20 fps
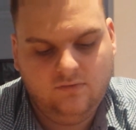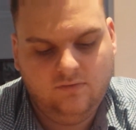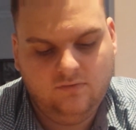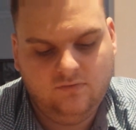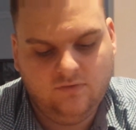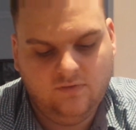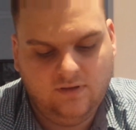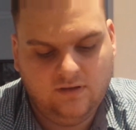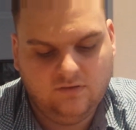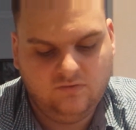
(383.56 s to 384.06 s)

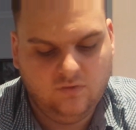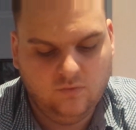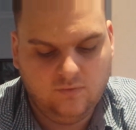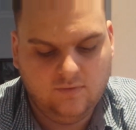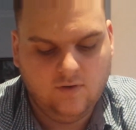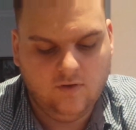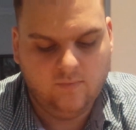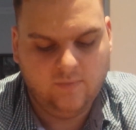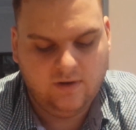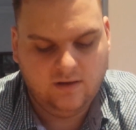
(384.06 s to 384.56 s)
so they can still
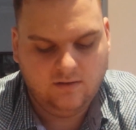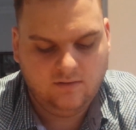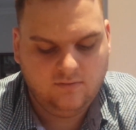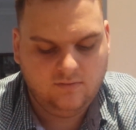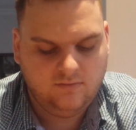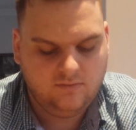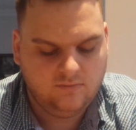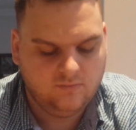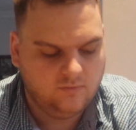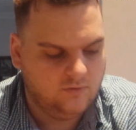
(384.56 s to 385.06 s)
kill me
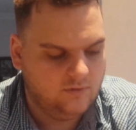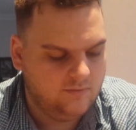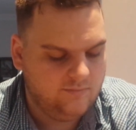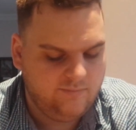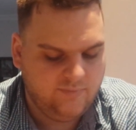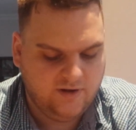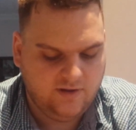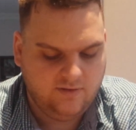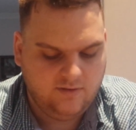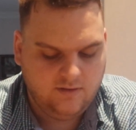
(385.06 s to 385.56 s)
through
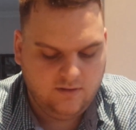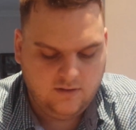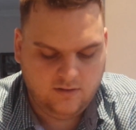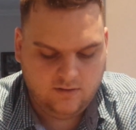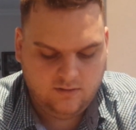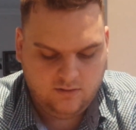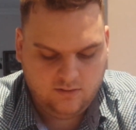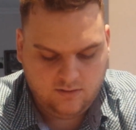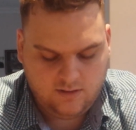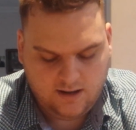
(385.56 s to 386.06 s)
it. But
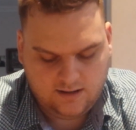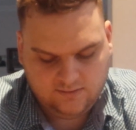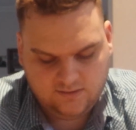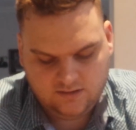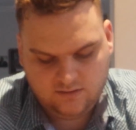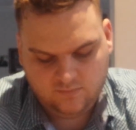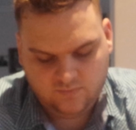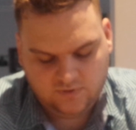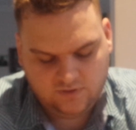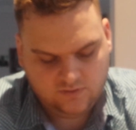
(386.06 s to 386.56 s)
I
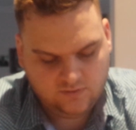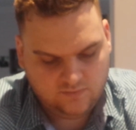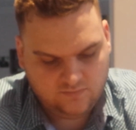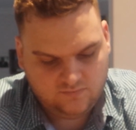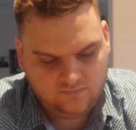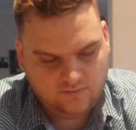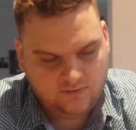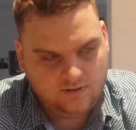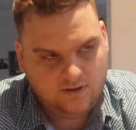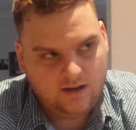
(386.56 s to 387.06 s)
did it
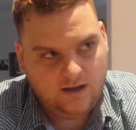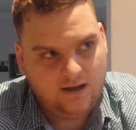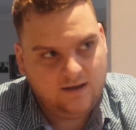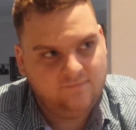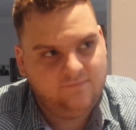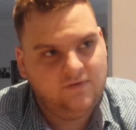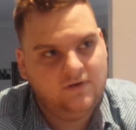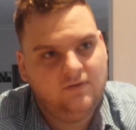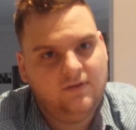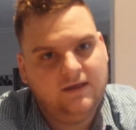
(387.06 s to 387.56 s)
because
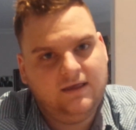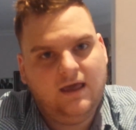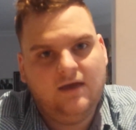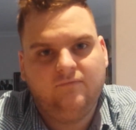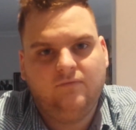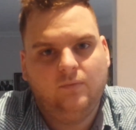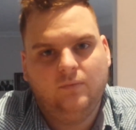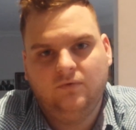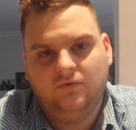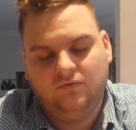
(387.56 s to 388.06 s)
I felt like
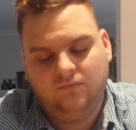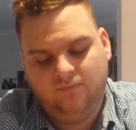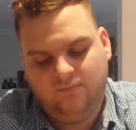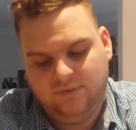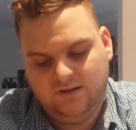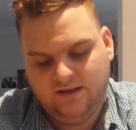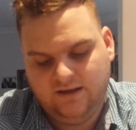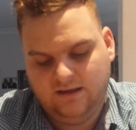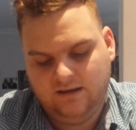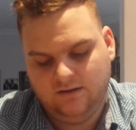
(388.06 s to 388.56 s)
everyone was
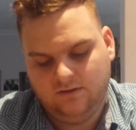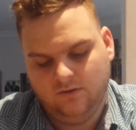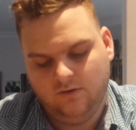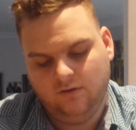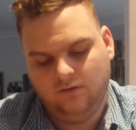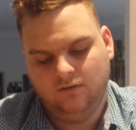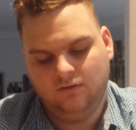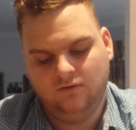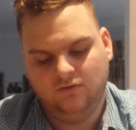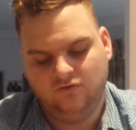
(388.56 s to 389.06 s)
playing a
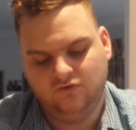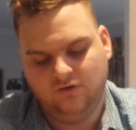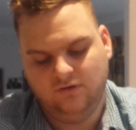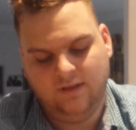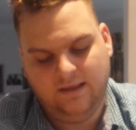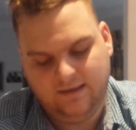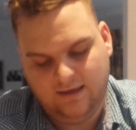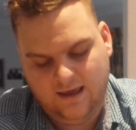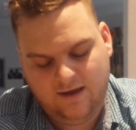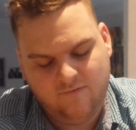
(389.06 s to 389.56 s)
norden.
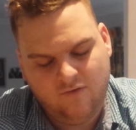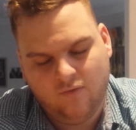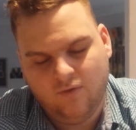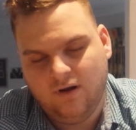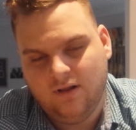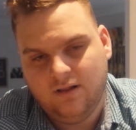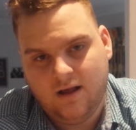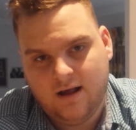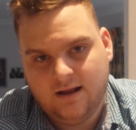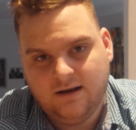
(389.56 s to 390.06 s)
Like
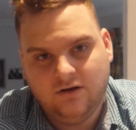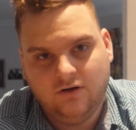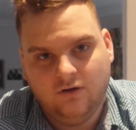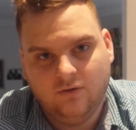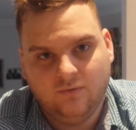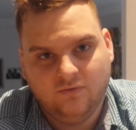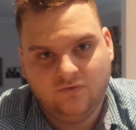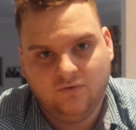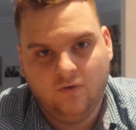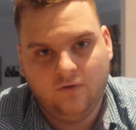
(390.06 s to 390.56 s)
everyone I
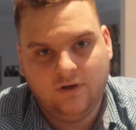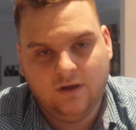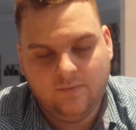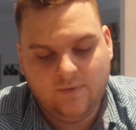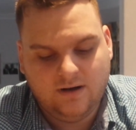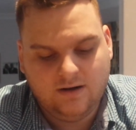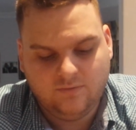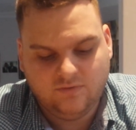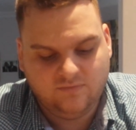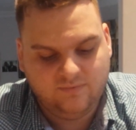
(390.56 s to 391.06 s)
knew was talking
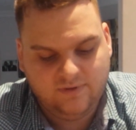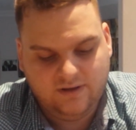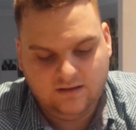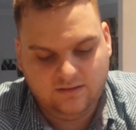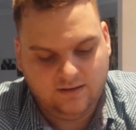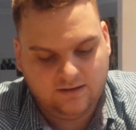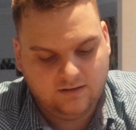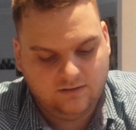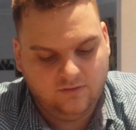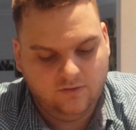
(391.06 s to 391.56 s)
about it was
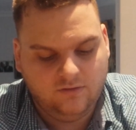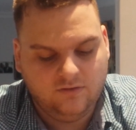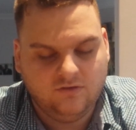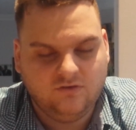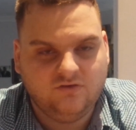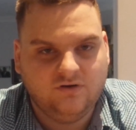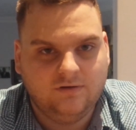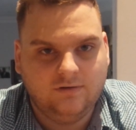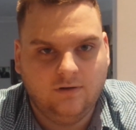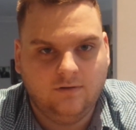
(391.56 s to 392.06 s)
playing like a
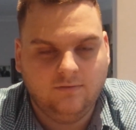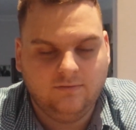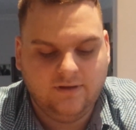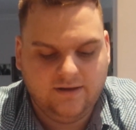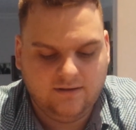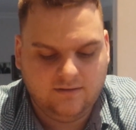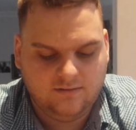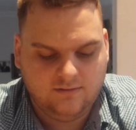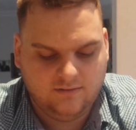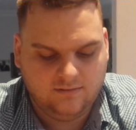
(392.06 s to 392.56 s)
norden Shadol
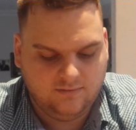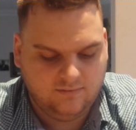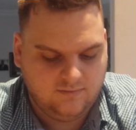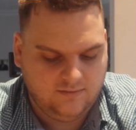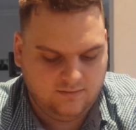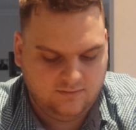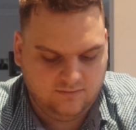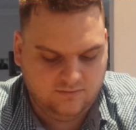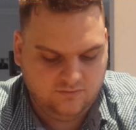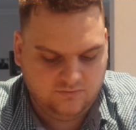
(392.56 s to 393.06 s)
deck, and
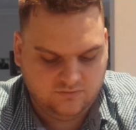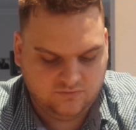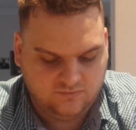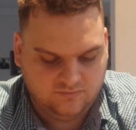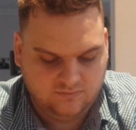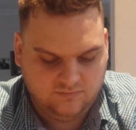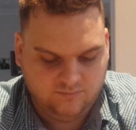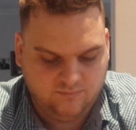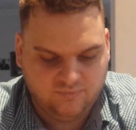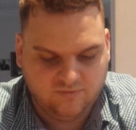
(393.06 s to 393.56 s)
like, it was
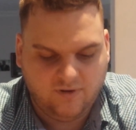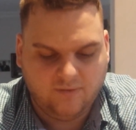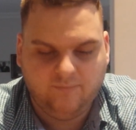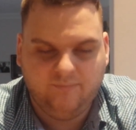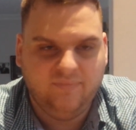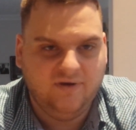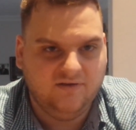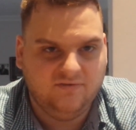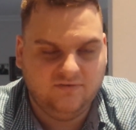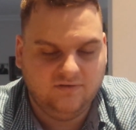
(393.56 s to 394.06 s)
just
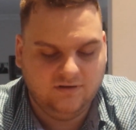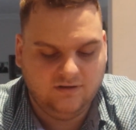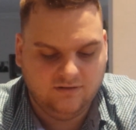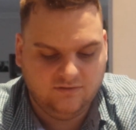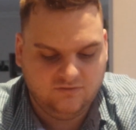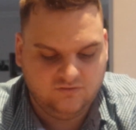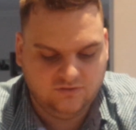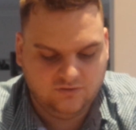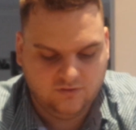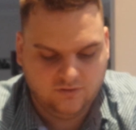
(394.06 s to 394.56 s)
busted
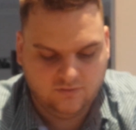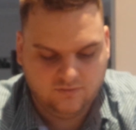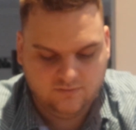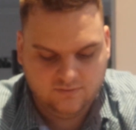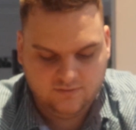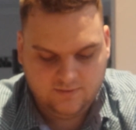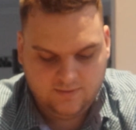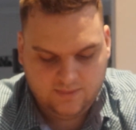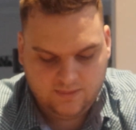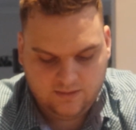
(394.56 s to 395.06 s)
against
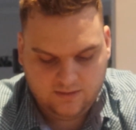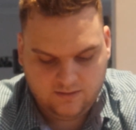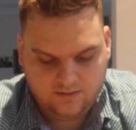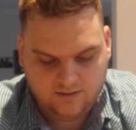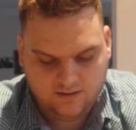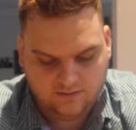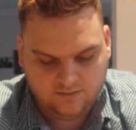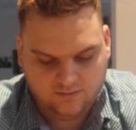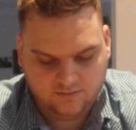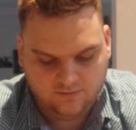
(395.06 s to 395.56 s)
Shadol
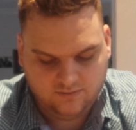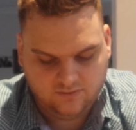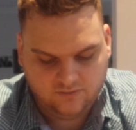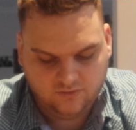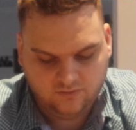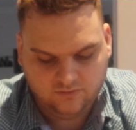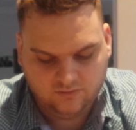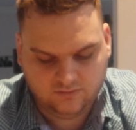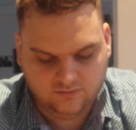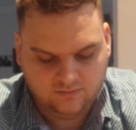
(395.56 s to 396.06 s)
and
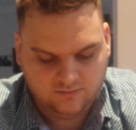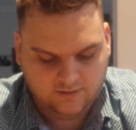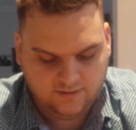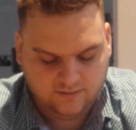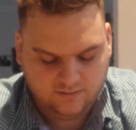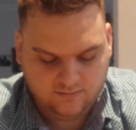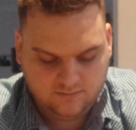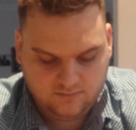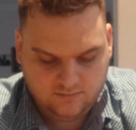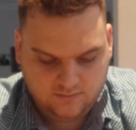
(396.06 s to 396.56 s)
norden.
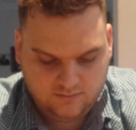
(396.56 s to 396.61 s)
Like